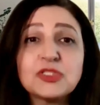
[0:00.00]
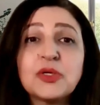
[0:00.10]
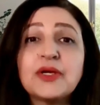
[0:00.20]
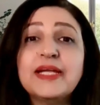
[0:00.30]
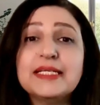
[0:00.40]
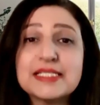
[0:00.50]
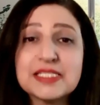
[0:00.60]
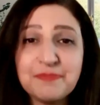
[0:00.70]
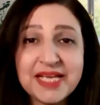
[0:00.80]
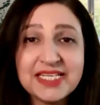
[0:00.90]
also create a
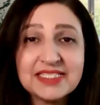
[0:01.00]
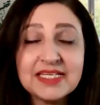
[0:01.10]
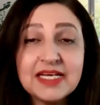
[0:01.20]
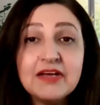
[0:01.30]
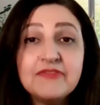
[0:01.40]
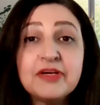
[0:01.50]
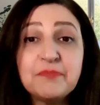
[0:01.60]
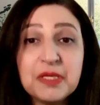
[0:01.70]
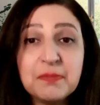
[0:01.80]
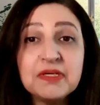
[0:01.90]
space
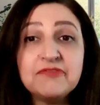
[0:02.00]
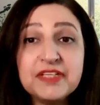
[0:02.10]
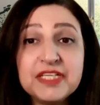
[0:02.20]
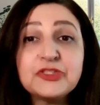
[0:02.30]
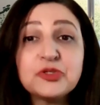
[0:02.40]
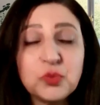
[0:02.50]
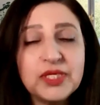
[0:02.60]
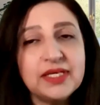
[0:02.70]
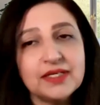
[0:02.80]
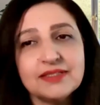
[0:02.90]
where people feel
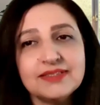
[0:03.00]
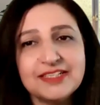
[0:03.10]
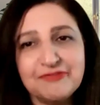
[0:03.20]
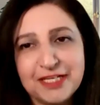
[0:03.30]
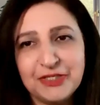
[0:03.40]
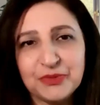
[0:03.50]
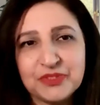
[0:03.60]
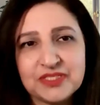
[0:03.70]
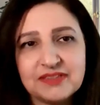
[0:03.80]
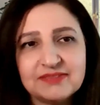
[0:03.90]
truly heard and
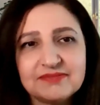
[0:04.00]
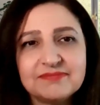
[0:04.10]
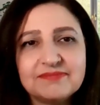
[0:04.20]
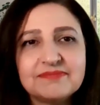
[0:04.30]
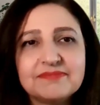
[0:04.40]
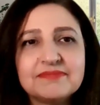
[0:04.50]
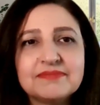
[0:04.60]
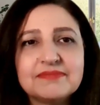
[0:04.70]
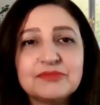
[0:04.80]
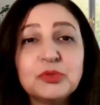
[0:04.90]
valued.
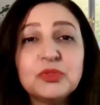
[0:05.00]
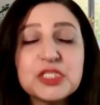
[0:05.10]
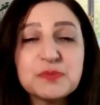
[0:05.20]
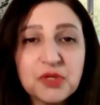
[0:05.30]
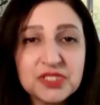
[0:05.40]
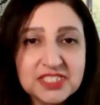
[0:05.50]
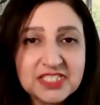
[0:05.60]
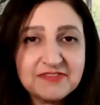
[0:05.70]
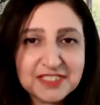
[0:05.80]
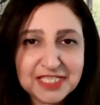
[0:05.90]
Through these
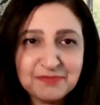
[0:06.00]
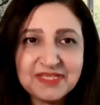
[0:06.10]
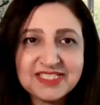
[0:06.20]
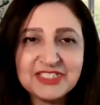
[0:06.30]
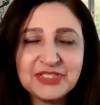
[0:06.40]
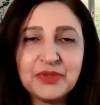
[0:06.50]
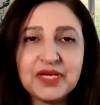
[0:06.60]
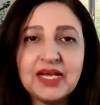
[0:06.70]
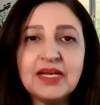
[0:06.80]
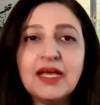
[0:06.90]
positive statements, you
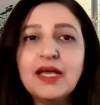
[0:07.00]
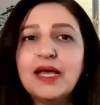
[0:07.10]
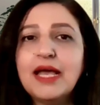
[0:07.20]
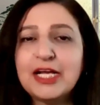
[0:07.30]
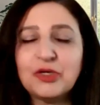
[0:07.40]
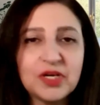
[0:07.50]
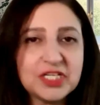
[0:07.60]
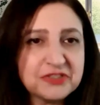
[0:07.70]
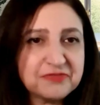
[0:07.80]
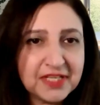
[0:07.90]
can
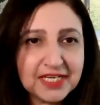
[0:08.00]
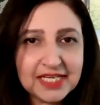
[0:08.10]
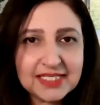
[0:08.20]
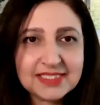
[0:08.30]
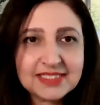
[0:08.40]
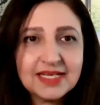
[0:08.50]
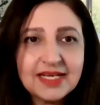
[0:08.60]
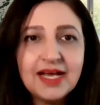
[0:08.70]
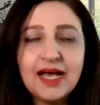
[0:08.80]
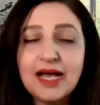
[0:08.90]
acknowledge feelings,
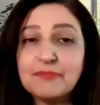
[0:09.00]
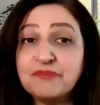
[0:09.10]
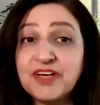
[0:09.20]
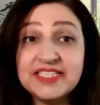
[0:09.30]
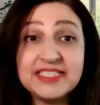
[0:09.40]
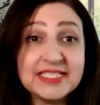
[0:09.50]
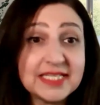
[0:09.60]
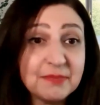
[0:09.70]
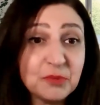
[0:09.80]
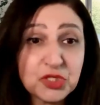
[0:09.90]

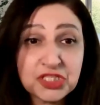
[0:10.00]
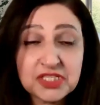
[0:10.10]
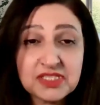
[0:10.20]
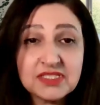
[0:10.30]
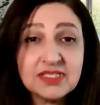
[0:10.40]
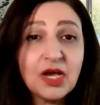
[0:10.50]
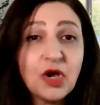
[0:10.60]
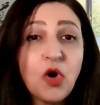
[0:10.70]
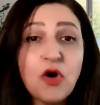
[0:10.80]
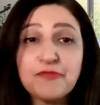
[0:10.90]
validate emotions,
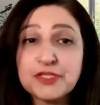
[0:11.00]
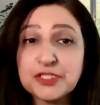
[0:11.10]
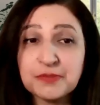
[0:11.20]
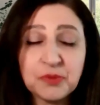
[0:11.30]
offer